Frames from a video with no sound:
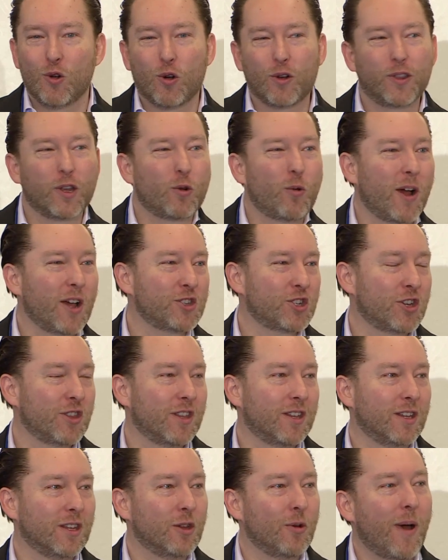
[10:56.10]
or the question
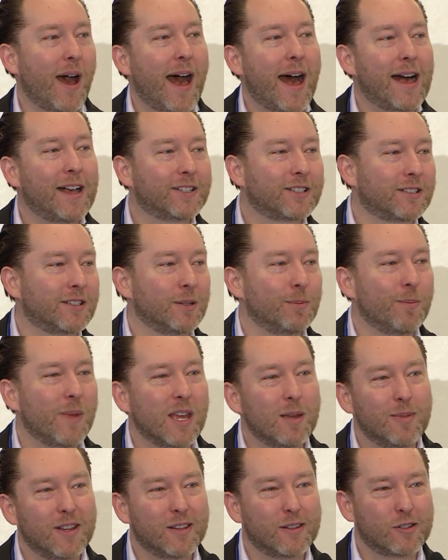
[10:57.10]
that you asked and
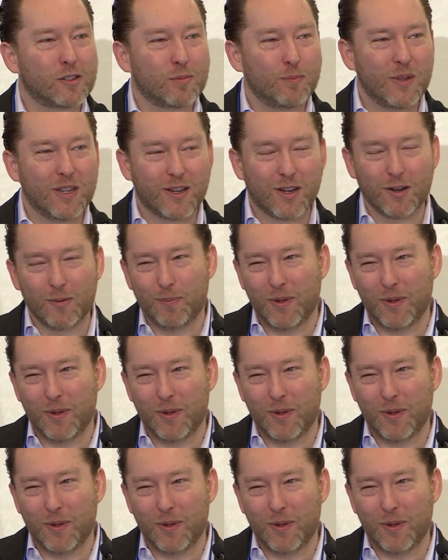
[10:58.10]
maybe the speaker